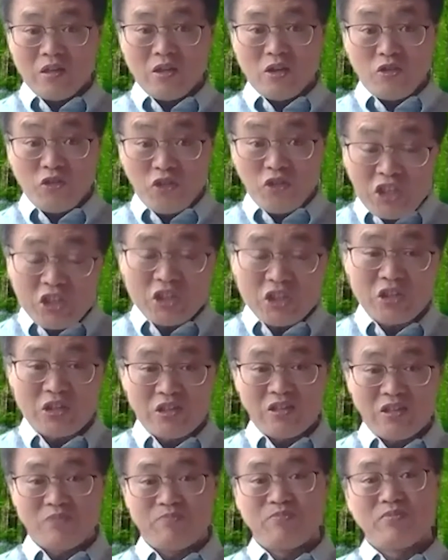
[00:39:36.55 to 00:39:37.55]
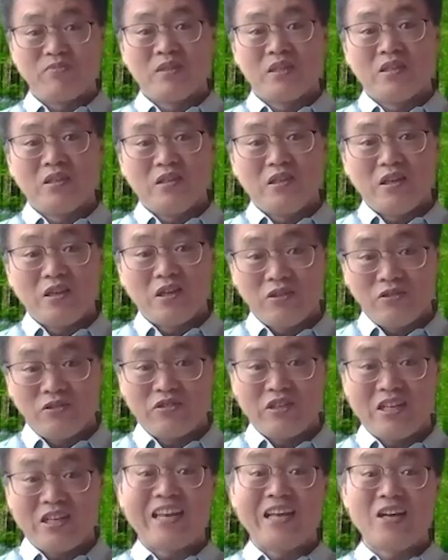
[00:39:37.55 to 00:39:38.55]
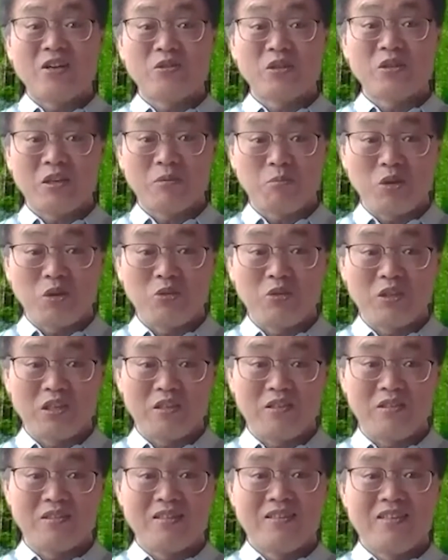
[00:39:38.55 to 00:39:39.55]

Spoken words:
feature of cloud computing.